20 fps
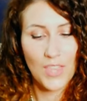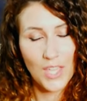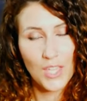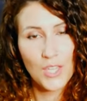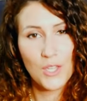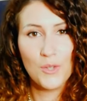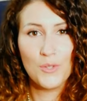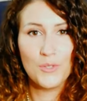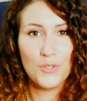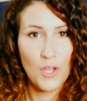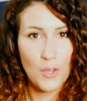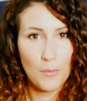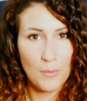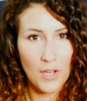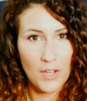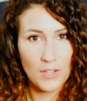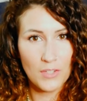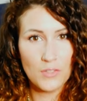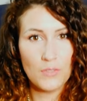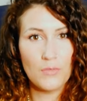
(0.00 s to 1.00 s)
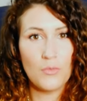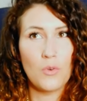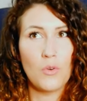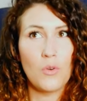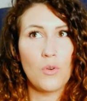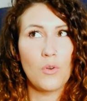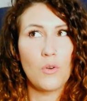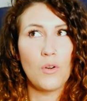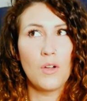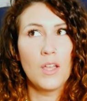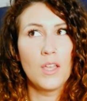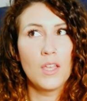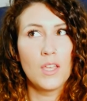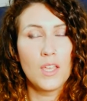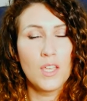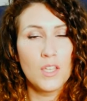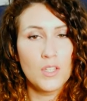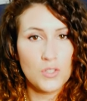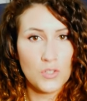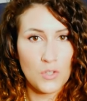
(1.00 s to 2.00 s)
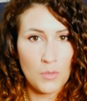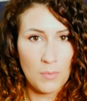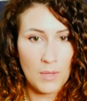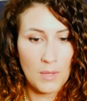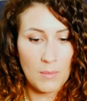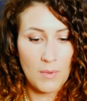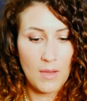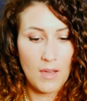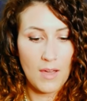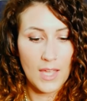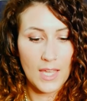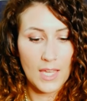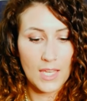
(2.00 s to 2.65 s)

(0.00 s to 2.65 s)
Thank you so much for stopping by.